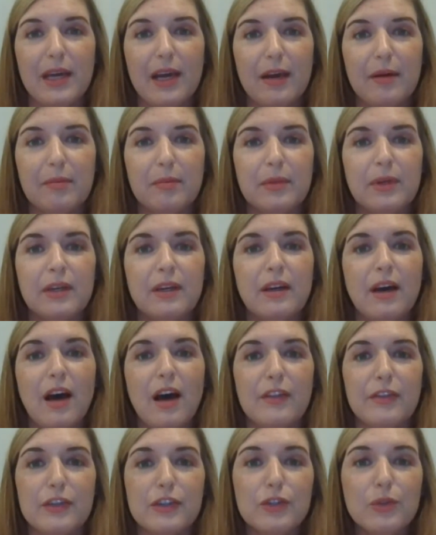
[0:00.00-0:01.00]
M
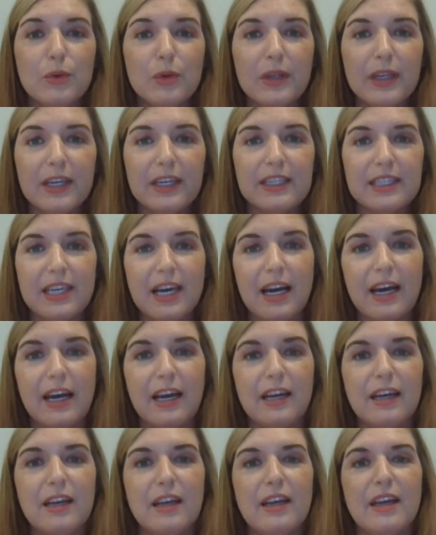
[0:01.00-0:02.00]
on the tooling
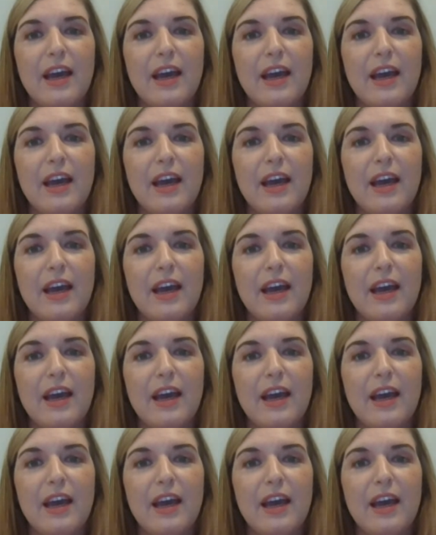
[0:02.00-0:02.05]
side